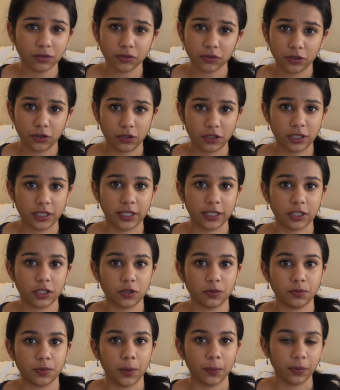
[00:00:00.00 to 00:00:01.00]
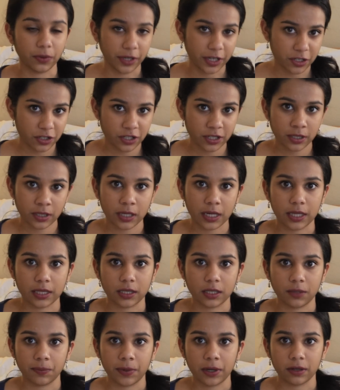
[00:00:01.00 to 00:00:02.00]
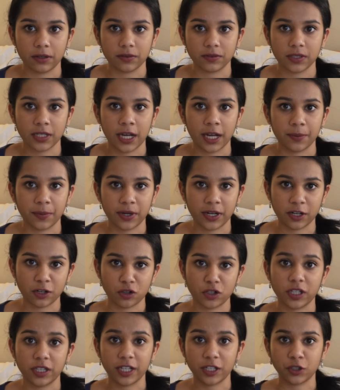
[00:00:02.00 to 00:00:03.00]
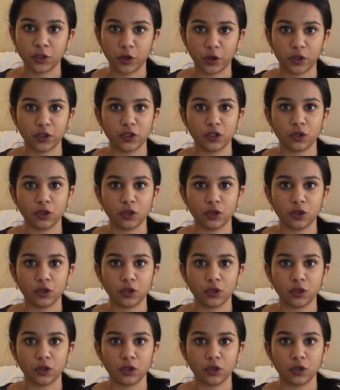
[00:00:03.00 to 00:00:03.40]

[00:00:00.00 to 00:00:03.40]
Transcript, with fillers: for Georgia Tech's preparation and the amount of time and energy they took